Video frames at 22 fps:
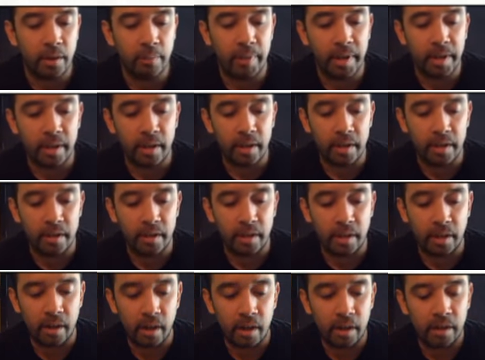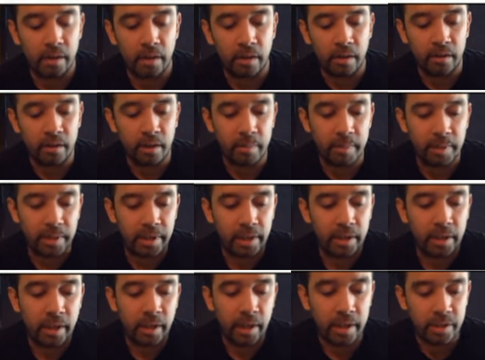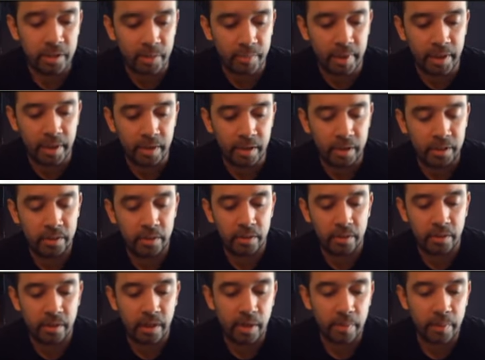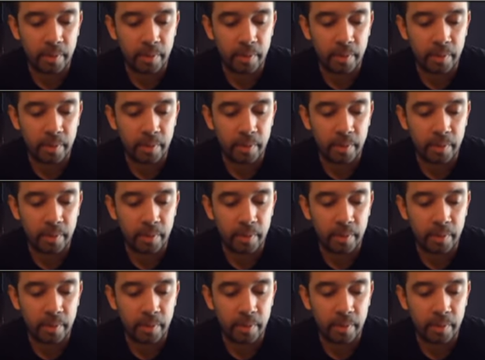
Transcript: You make it into the oncoming lane as you're making the turn.